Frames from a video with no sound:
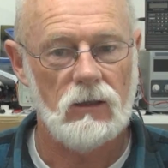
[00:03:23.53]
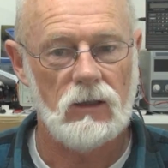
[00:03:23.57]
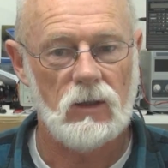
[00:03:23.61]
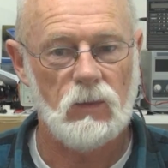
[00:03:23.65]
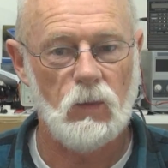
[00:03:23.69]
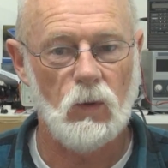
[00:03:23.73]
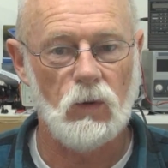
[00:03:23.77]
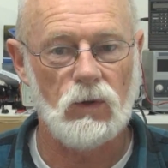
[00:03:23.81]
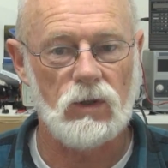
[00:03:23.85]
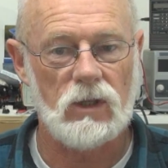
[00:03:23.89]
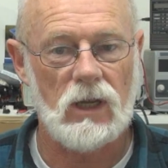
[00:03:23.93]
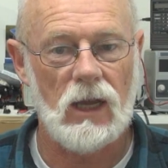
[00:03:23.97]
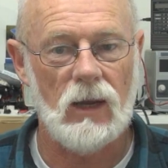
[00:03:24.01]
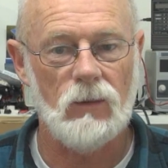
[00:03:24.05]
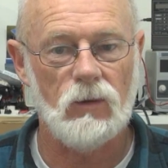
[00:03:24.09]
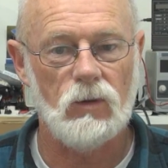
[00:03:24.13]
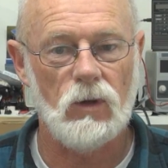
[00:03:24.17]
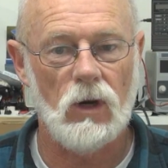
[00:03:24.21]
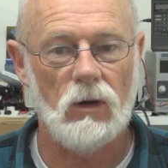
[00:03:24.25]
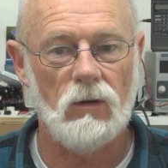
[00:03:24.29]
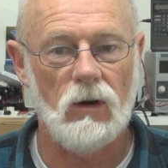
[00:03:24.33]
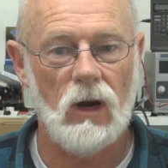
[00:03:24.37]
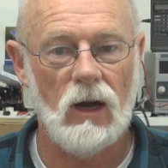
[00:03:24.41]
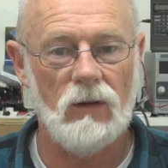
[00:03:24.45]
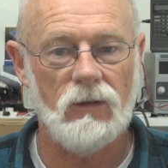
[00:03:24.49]
sports cam
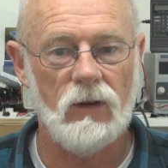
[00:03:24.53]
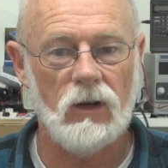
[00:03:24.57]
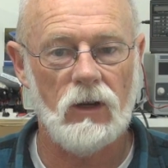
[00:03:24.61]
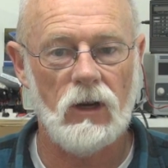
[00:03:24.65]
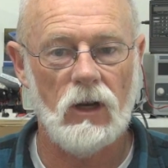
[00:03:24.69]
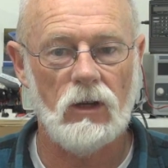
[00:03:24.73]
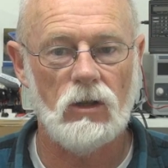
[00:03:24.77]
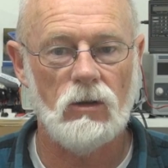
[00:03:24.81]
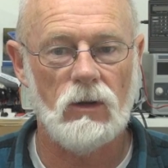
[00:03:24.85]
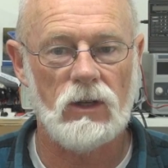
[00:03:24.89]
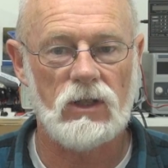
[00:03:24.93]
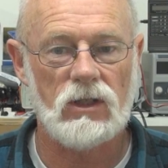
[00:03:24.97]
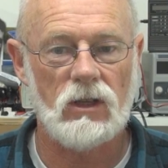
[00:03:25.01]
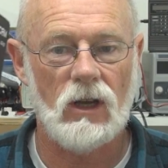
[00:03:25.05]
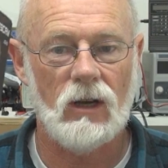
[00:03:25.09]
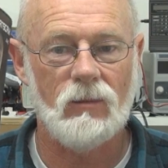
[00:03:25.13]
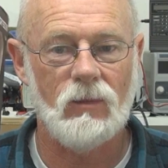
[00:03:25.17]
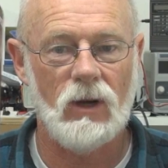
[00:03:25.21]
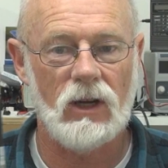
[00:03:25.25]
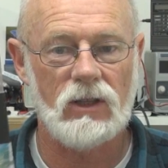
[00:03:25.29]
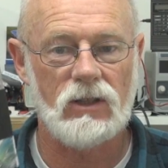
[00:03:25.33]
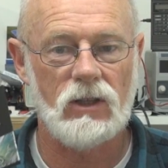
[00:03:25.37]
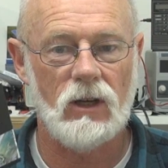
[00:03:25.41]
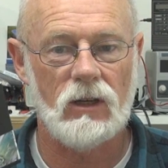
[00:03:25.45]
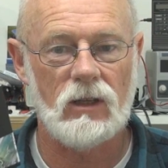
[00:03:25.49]
to arrive, and I'm going to do a
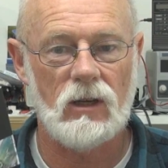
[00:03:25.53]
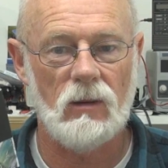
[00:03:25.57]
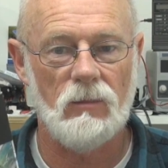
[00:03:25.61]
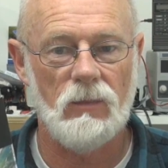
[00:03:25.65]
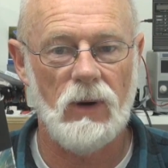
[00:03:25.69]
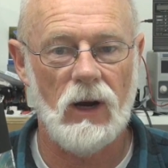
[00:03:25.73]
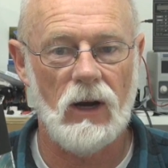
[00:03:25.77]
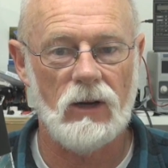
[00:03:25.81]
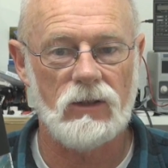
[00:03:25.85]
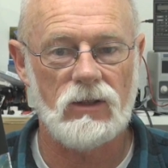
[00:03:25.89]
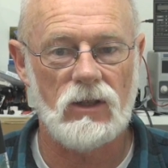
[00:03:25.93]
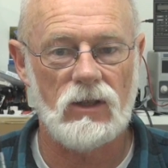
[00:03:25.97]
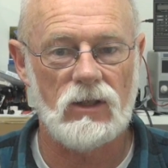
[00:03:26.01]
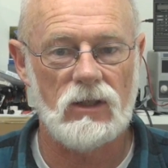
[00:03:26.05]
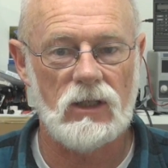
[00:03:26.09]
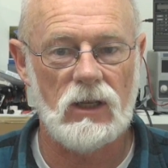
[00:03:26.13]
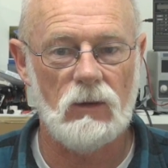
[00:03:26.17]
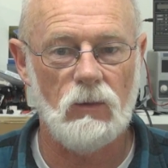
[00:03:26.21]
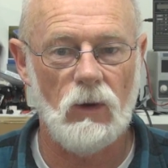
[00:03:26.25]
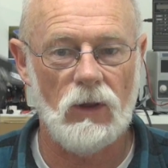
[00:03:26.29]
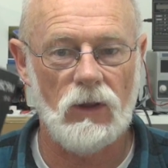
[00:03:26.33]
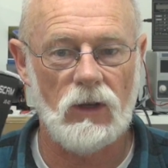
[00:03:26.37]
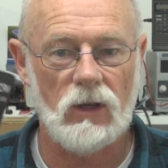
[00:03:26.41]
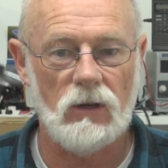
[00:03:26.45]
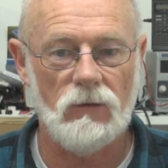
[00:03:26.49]
side-by-side comparison and
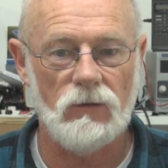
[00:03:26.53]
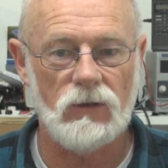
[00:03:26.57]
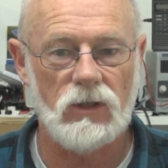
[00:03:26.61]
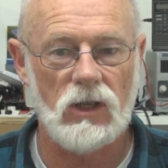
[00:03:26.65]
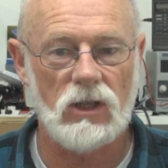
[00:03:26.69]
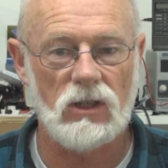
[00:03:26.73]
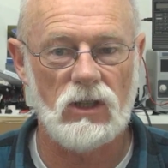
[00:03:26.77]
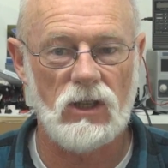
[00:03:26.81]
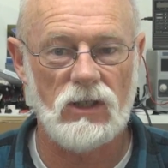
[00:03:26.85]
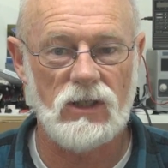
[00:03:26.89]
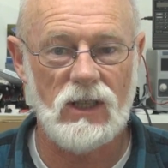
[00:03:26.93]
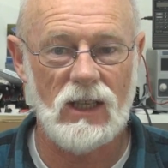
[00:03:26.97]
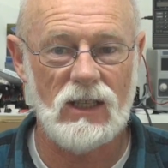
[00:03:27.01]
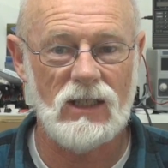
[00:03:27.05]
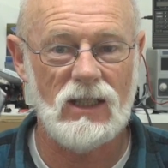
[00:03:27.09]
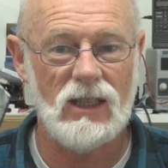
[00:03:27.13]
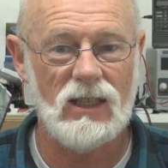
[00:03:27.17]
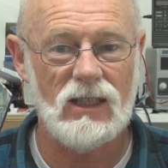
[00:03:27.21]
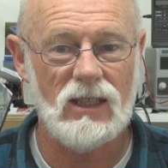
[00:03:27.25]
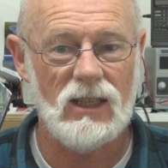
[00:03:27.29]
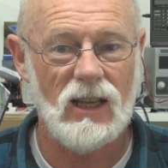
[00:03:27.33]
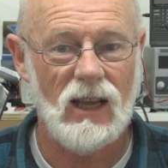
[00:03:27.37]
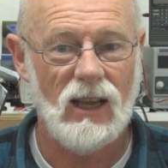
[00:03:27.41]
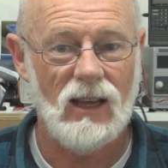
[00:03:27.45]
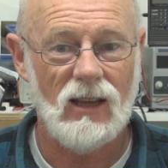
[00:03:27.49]
see what the difference is, because this
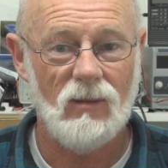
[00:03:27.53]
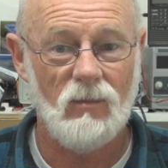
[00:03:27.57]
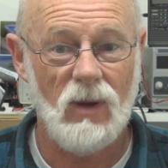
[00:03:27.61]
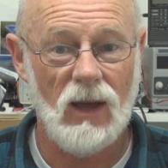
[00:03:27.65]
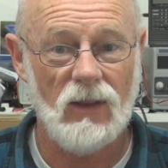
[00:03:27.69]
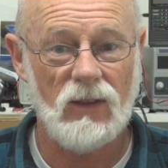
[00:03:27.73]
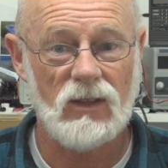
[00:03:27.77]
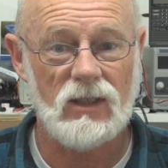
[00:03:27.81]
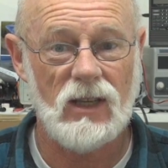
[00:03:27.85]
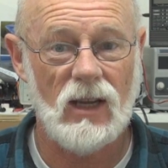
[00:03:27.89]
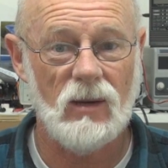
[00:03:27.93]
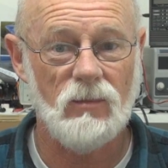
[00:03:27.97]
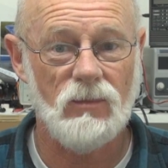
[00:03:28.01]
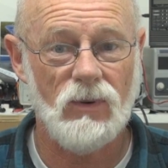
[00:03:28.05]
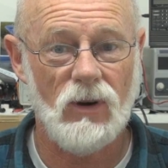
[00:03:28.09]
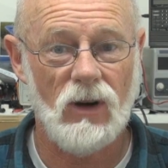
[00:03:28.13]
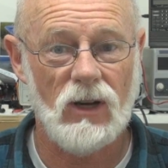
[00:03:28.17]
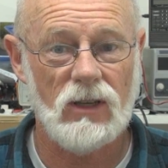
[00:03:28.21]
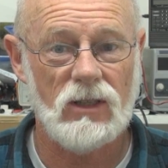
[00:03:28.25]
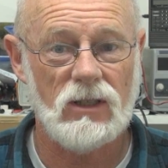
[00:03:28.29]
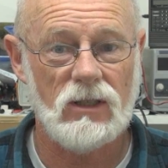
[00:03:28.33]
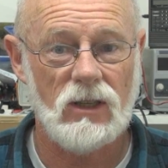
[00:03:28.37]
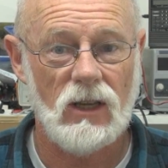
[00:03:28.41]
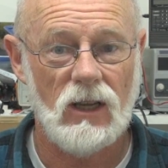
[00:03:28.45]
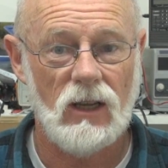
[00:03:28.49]
is about the same
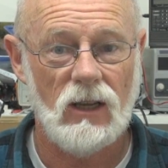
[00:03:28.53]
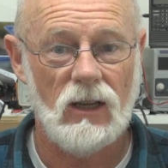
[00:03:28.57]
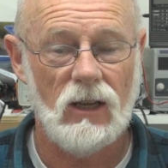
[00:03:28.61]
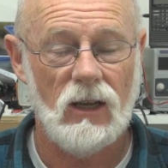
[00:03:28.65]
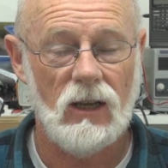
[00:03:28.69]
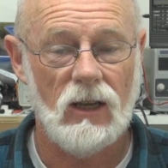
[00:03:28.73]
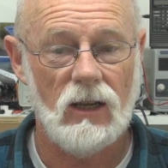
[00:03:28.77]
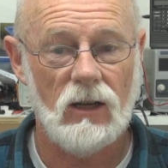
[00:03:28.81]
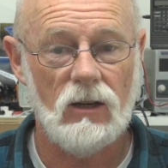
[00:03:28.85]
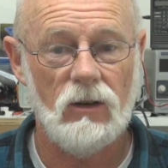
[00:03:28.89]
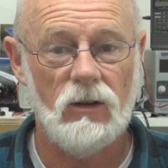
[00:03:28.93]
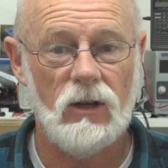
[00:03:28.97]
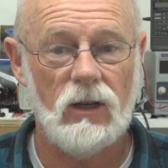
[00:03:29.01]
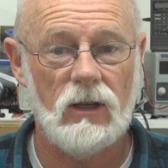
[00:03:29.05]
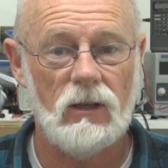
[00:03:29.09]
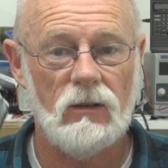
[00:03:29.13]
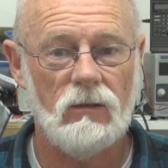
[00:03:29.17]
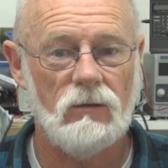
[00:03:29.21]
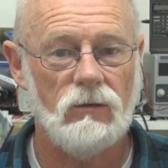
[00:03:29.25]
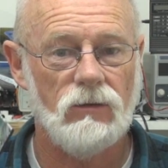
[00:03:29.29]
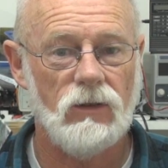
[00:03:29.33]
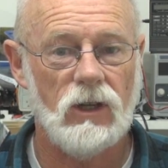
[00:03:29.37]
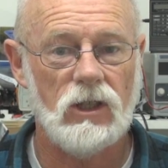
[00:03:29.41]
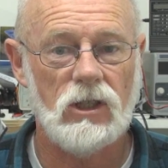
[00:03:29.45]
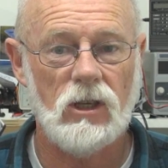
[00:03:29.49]
price,
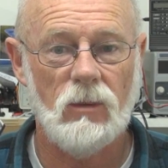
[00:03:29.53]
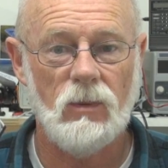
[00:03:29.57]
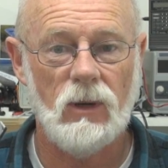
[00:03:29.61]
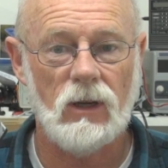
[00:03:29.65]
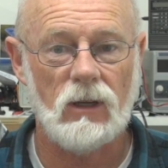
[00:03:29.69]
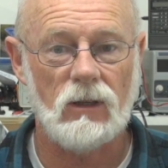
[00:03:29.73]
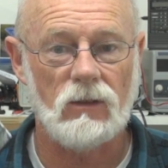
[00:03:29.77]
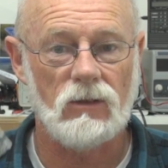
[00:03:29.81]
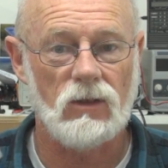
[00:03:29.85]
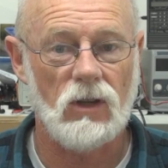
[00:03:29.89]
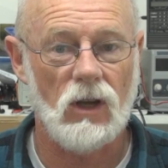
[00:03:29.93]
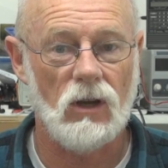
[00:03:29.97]
including free shipping.